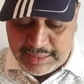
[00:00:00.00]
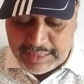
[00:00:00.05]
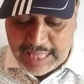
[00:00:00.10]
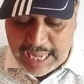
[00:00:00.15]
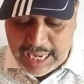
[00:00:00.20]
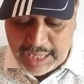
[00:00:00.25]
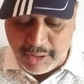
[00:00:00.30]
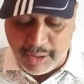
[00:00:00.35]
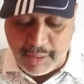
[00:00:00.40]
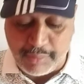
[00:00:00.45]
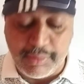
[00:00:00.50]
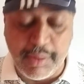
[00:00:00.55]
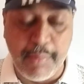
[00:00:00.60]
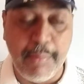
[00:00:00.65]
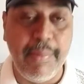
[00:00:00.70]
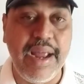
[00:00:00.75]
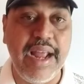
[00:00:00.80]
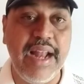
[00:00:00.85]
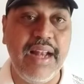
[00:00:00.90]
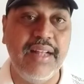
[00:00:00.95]
that of the
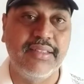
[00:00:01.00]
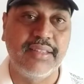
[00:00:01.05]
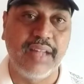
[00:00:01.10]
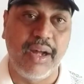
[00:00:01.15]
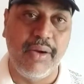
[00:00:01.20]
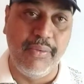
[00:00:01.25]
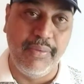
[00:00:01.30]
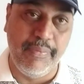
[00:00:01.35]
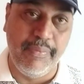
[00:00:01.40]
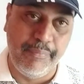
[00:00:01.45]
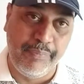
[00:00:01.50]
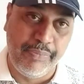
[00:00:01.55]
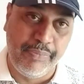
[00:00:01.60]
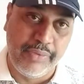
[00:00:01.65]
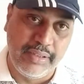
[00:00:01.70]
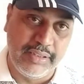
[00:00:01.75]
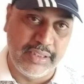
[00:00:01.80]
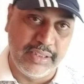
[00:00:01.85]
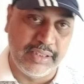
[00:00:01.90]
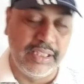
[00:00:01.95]
male sound.
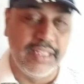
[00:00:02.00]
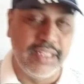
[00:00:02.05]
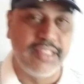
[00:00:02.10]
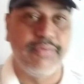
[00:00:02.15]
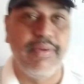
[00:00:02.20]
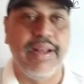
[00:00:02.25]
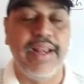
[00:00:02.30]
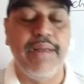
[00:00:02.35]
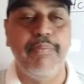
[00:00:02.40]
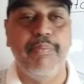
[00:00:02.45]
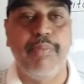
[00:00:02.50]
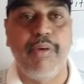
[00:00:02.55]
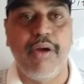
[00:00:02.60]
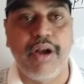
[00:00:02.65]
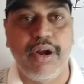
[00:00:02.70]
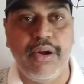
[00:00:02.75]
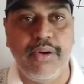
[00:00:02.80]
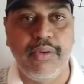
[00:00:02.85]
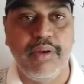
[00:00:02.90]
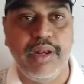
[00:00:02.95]
Just it's very
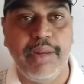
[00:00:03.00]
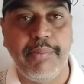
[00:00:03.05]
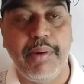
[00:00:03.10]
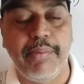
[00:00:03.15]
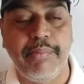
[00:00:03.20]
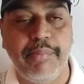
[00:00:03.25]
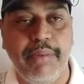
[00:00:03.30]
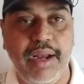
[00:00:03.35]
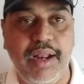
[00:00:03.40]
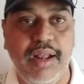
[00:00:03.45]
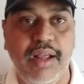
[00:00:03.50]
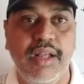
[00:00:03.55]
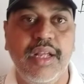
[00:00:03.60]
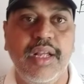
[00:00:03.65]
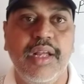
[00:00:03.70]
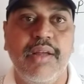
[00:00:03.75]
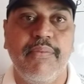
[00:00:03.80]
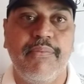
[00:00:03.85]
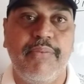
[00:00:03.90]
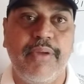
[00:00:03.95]
important to remember.
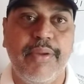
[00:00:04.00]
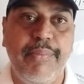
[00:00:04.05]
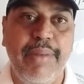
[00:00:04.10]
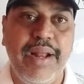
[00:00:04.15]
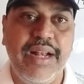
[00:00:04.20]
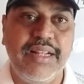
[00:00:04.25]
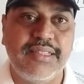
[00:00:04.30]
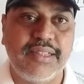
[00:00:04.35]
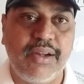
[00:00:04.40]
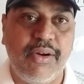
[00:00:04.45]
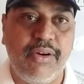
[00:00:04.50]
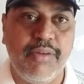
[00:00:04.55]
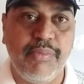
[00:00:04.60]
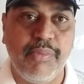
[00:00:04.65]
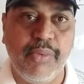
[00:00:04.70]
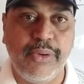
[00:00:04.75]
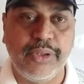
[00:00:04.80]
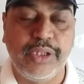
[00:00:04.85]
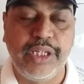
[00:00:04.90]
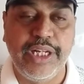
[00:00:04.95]
Female sound,
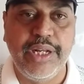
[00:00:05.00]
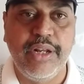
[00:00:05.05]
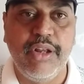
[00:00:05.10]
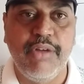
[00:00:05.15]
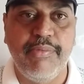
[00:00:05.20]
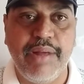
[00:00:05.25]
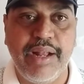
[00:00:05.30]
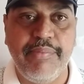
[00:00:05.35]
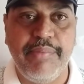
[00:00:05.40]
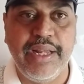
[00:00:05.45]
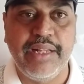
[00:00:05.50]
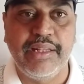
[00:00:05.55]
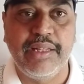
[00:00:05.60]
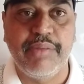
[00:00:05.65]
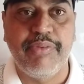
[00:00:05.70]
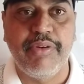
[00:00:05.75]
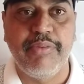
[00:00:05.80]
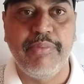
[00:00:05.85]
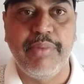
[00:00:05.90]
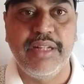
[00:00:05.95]
mostly in human being, the
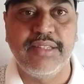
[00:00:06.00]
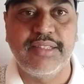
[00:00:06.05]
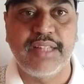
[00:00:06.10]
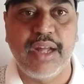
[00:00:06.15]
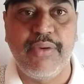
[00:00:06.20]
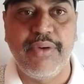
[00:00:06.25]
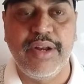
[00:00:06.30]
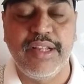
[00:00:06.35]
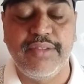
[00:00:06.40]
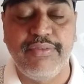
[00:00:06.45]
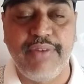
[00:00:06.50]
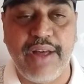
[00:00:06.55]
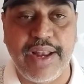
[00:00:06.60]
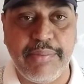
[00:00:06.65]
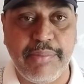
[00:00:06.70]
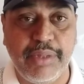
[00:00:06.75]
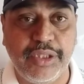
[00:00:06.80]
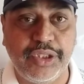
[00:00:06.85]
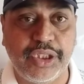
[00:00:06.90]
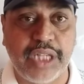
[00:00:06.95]
female sound is very
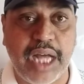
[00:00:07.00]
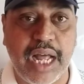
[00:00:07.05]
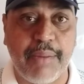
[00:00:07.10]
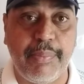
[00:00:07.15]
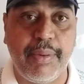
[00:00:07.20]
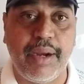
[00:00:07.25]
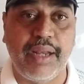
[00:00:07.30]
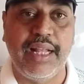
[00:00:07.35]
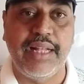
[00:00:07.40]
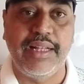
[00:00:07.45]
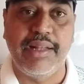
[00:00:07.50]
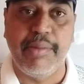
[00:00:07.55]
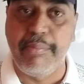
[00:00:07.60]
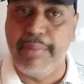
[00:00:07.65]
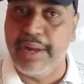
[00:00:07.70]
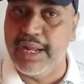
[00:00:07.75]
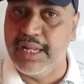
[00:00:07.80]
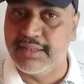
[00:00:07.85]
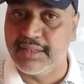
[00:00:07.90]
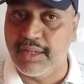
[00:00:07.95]
much sharper than the
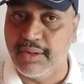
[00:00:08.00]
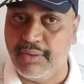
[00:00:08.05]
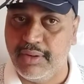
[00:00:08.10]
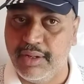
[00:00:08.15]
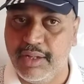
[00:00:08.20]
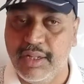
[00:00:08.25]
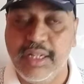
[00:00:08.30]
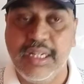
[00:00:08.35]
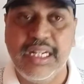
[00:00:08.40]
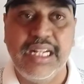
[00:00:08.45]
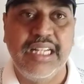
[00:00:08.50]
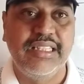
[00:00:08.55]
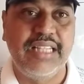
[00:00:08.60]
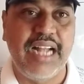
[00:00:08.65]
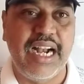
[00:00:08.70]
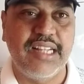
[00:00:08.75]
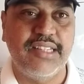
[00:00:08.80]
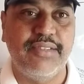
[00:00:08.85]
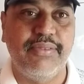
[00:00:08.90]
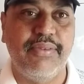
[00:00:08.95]
male sound.
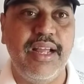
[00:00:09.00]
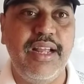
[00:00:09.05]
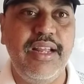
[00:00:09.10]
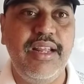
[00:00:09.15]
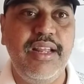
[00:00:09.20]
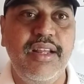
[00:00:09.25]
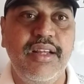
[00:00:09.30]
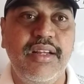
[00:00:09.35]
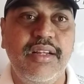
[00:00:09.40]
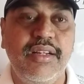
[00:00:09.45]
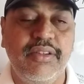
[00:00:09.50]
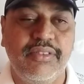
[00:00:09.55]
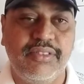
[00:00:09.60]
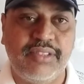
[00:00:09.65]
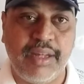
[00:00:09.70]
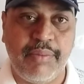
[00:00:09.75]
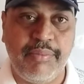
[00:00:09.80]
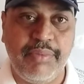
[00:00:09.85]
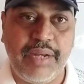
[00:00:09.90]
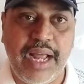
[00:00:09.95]
That's why
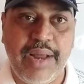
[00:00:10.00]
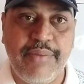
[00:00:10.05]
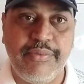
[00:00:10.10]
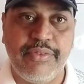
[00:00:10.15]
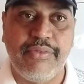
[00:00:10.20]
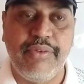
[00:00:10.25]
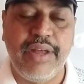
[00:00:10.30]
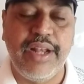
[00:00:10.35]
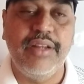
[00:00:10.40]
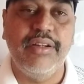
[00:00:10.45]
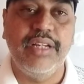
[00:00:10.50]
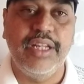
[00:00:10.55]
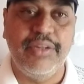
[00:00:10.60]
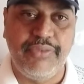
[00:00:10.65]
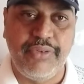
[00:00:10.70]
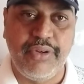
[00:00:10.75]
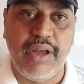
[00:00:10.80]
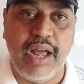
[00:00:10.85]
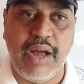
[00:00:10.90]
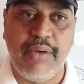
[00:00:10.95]
sometimes when if
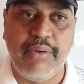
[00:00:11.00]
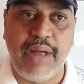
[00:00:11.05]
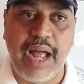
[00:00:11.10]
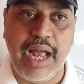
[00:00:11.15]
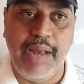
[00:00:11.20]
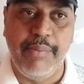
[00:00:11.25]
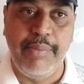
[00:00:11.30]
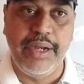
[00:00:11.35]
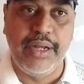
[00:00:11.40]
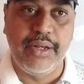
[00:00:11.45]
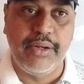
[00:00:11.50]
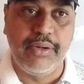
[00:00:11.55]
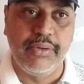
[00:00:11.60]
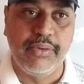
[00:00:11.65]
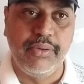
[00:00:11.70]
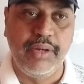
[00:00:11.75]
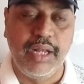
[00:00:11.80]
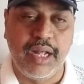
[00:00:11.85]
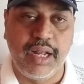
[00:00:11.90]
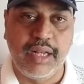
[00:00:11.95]
you have a habit to
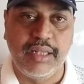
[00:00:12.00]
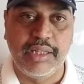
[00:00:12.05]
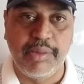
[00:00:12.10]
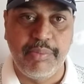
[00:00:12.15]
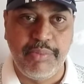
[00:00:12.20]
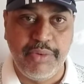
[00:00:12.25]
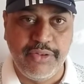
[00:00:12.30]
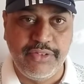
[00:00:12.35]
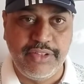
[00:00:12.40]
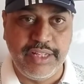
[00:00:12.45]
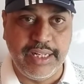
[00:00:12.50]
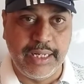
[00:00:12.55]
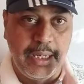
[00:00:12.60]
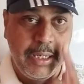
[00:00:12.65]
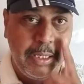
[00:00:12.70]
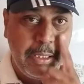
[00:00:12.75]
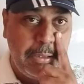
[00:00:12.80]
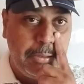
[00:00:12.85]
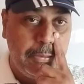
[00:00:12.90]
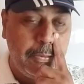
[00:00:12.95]
learn the music,
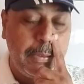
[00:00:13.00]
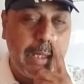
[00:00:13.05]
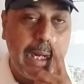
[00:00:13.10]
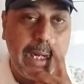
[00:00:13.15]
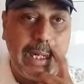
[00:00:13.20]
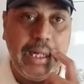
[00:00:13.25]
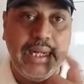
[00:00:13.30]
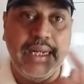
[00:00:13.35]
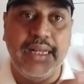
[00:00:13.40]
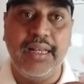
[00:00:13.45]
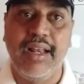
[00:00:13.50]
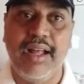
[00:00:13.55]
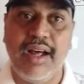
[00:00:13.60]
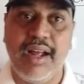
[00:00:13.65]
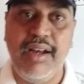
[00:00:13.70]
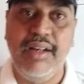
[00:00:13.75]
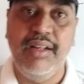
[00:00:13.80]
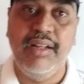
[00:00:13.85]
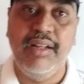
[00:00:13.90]
you can learn